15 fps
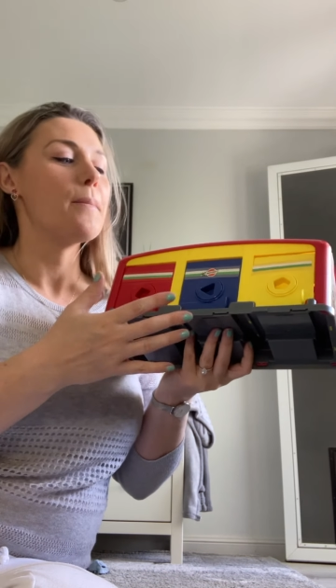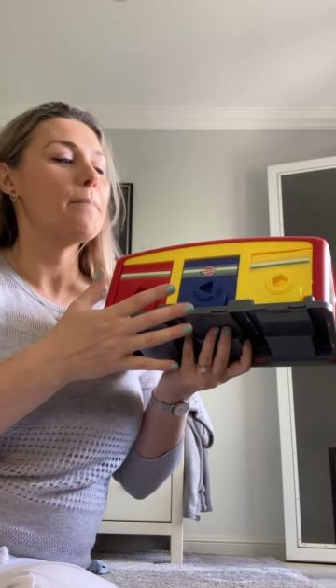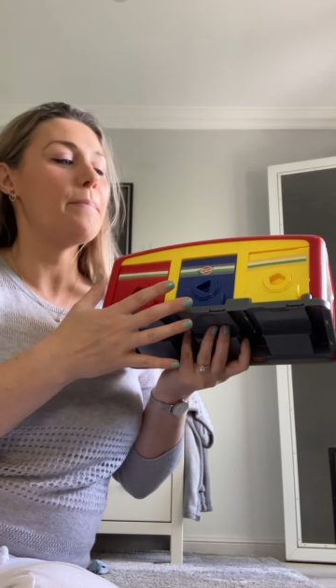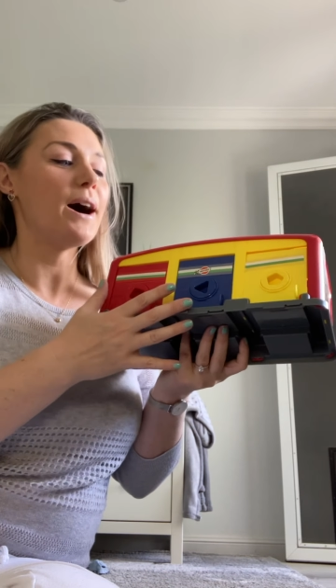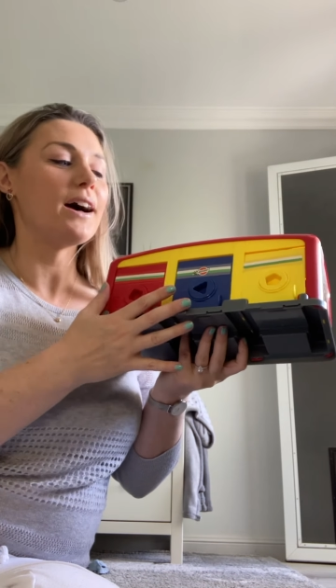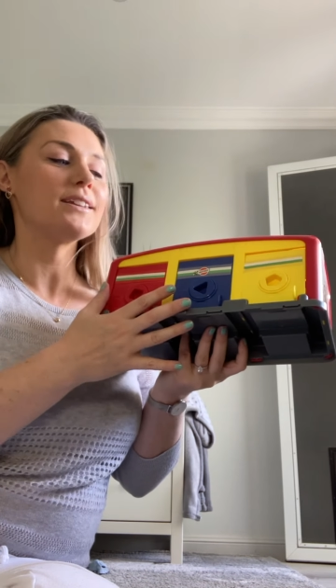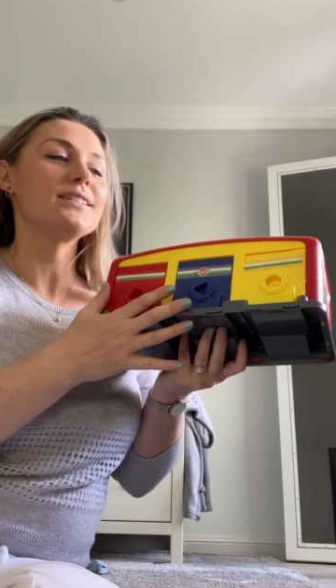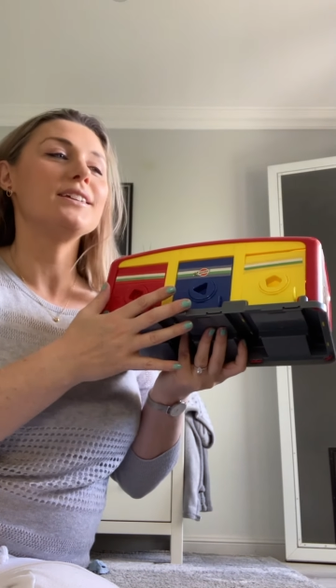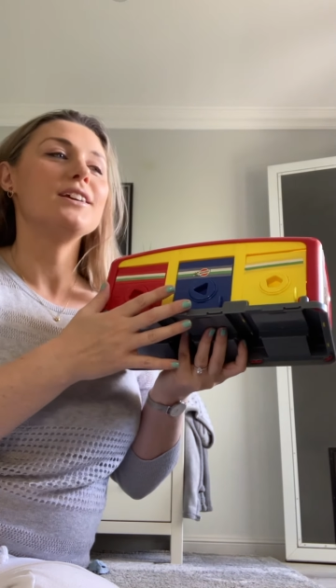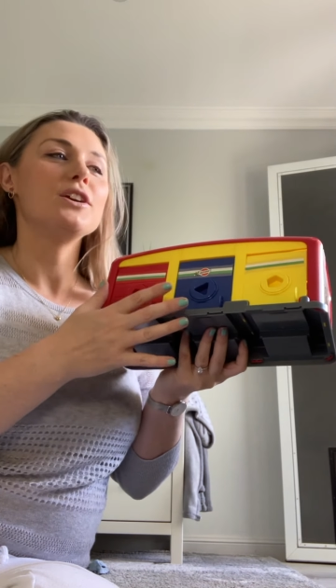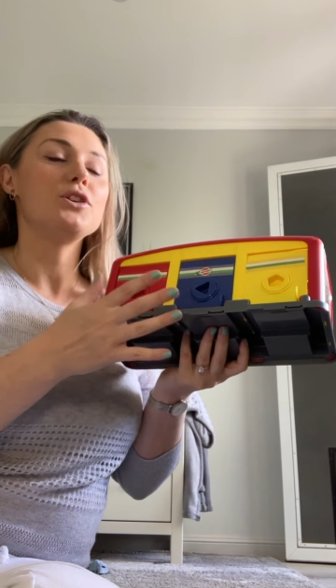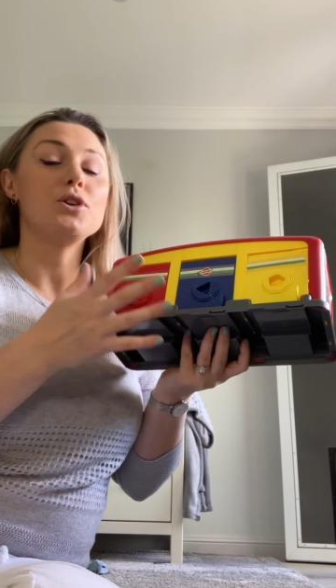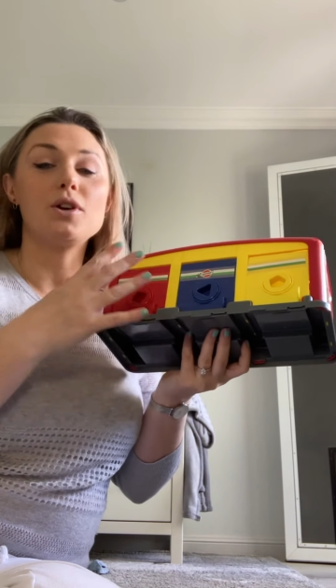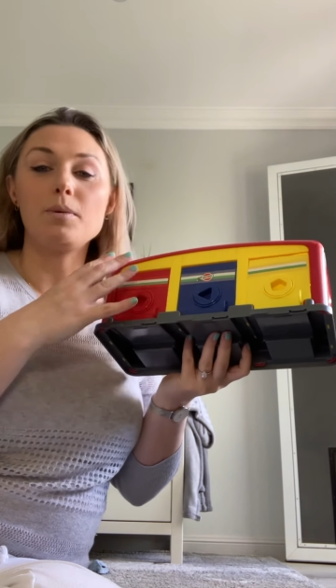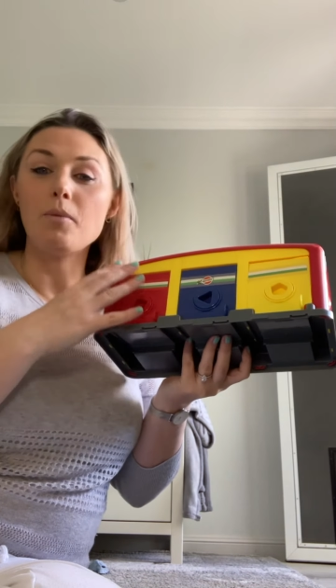but
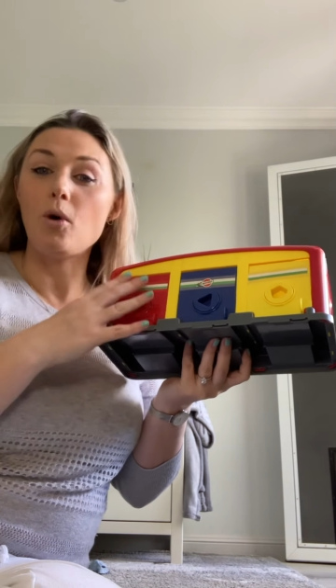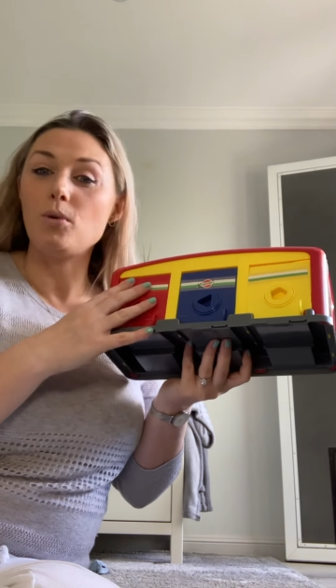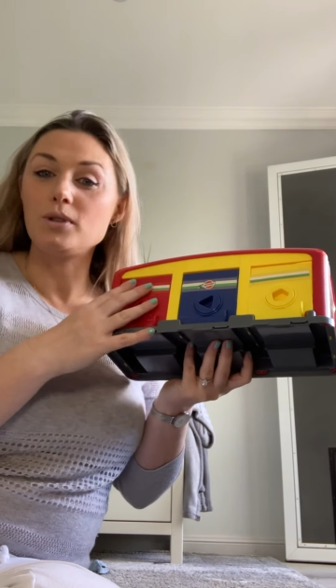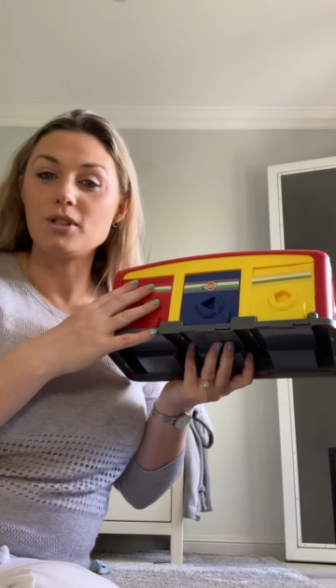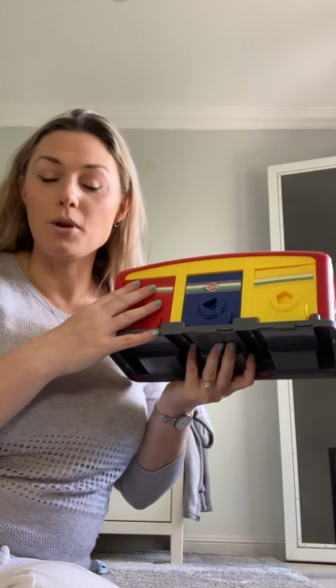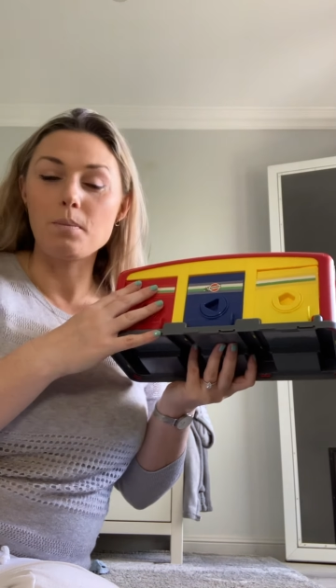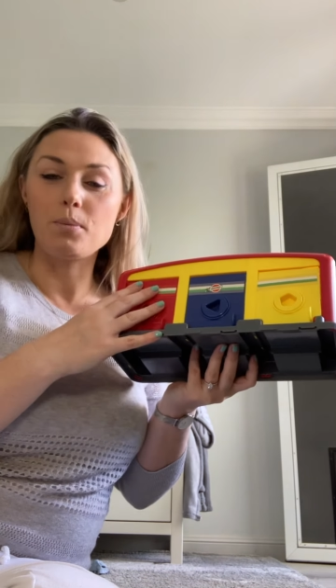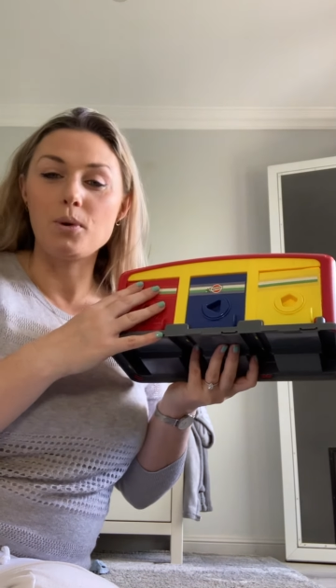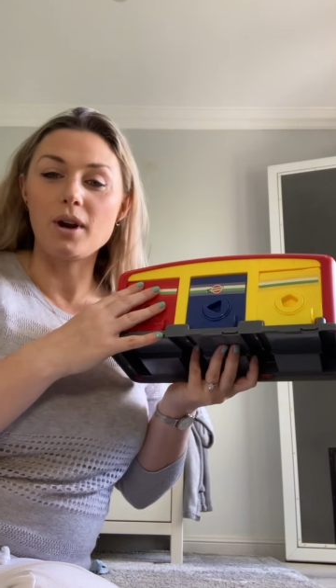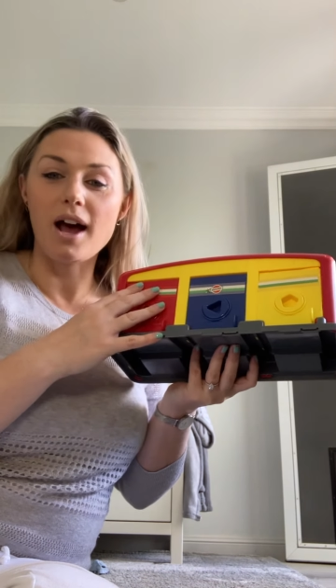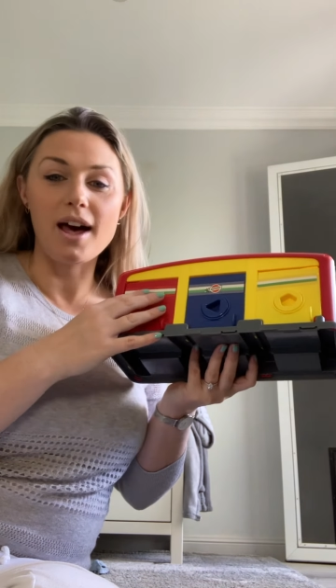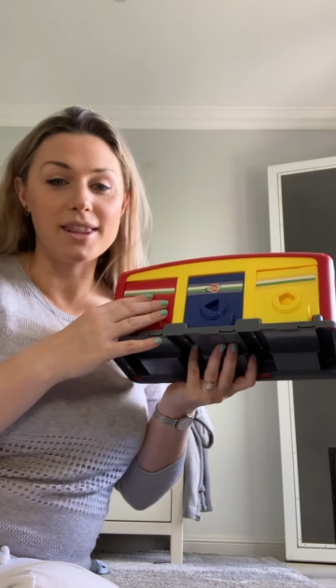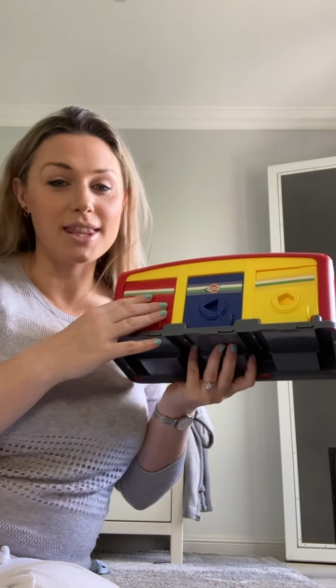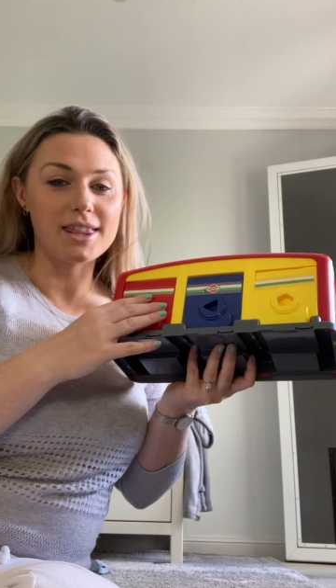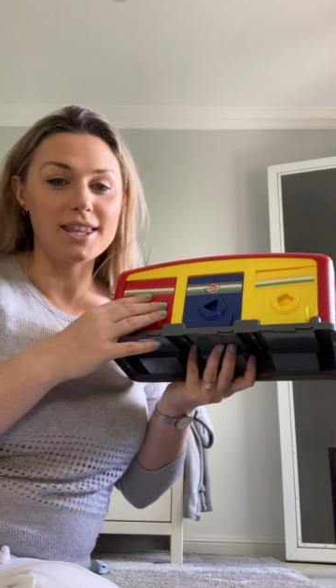you can also put
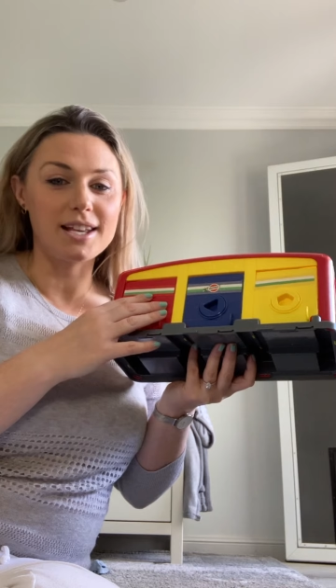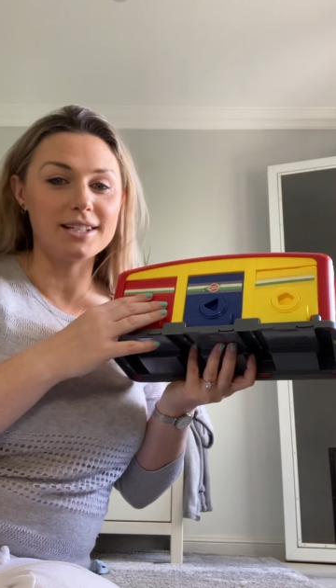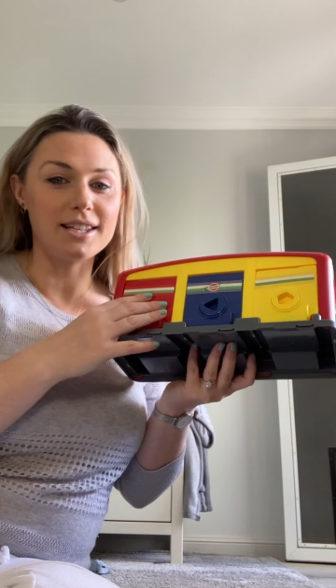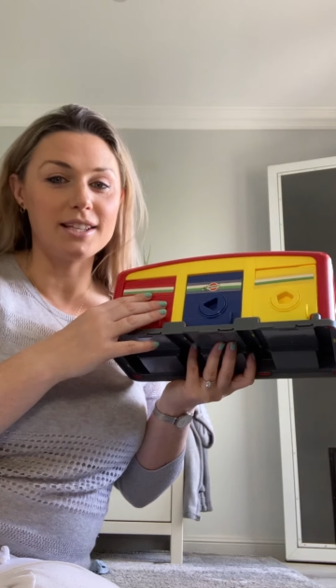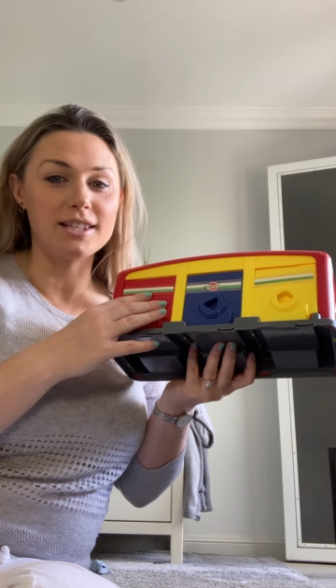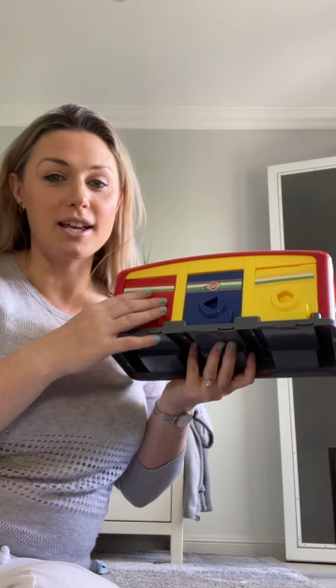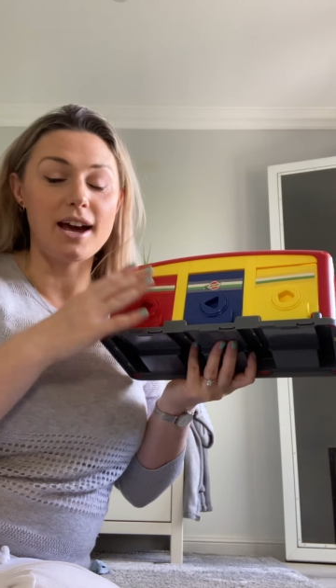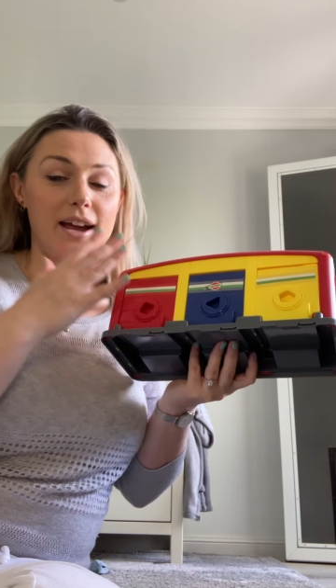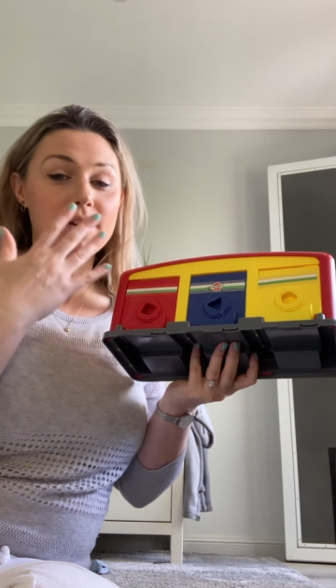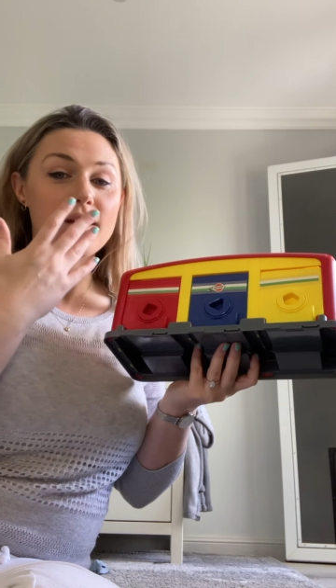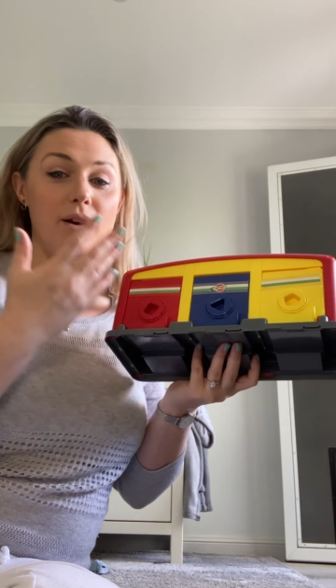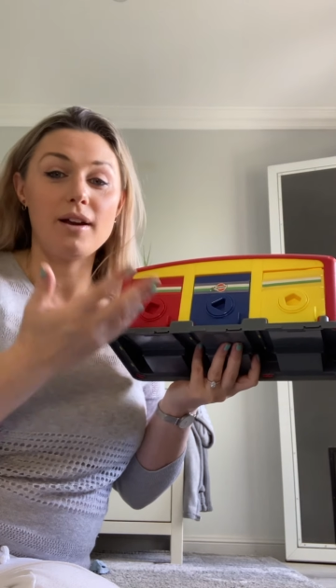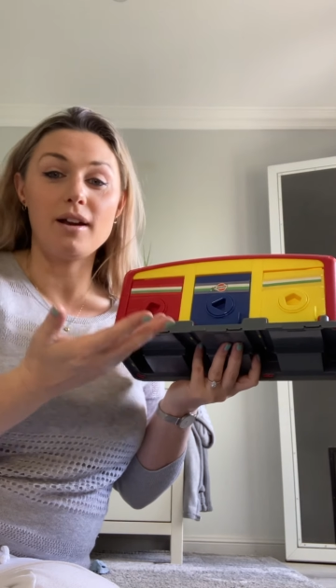other things inside